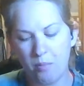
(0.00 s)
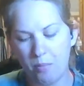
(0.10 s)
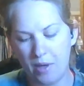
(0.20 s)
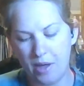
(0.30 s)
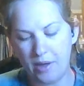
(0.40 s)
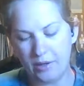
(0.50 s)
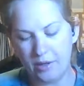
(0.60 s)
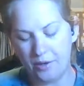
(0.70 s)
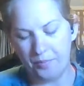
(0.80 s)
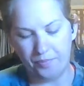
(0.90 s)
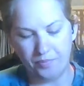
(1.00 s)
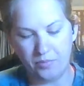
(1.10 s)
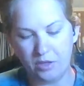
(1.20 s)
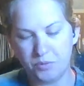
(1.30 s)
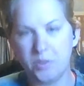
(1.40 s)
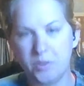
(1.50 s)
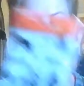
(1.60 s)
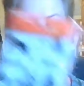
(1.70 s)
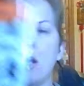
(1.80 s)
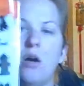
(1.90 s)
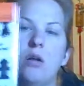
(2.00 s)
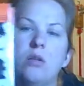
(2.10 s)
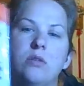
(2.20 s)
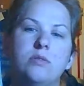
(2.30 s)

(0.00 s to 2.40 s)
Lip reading: but this one is all